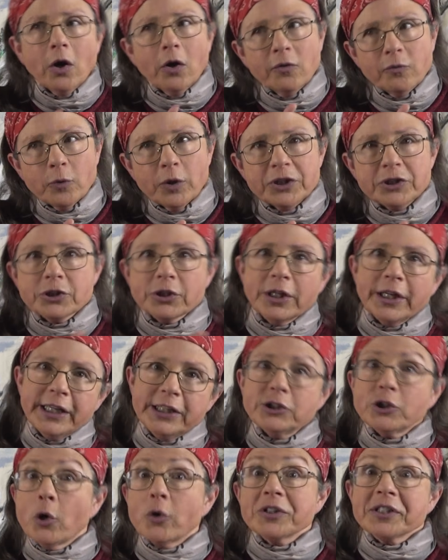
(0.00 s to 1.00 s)
of which
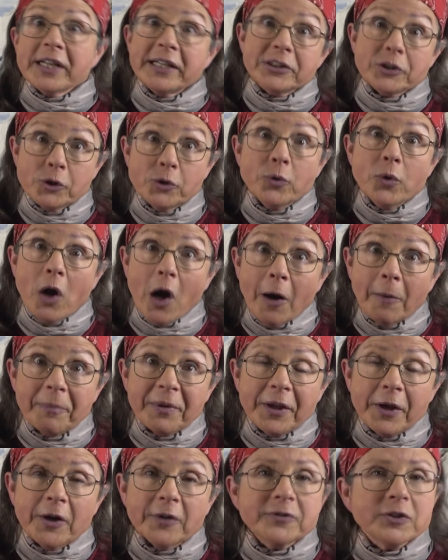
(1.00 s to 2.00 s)
each horse has 2
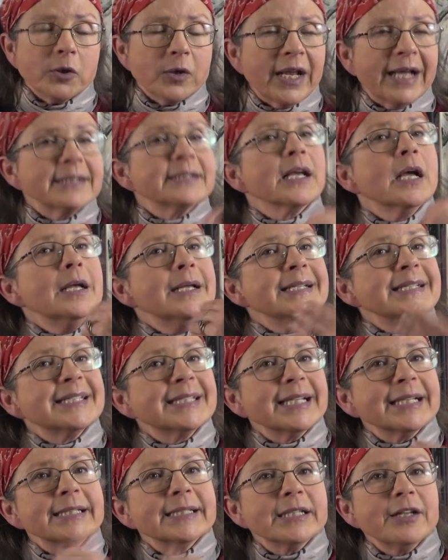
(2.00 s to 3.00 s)
copies of, so that's
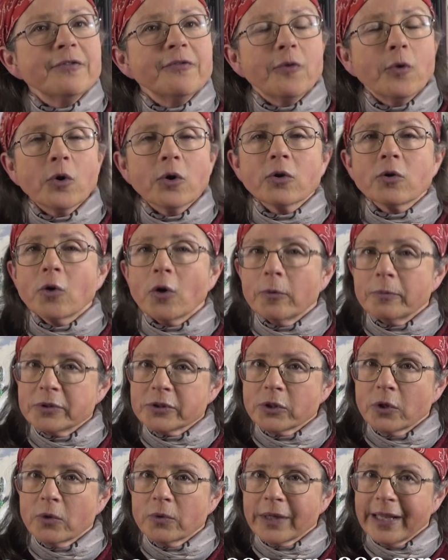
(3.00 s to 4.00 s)
64
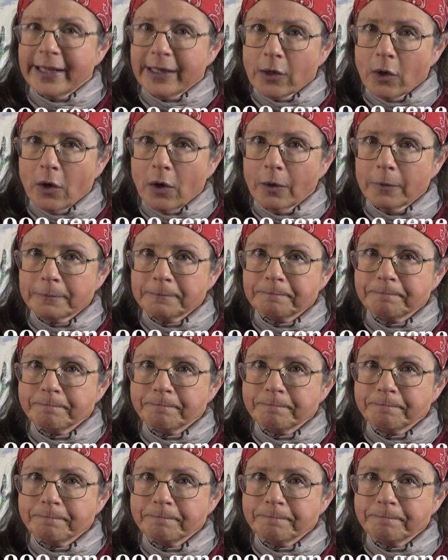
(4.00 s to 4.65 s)
chromosomes in all.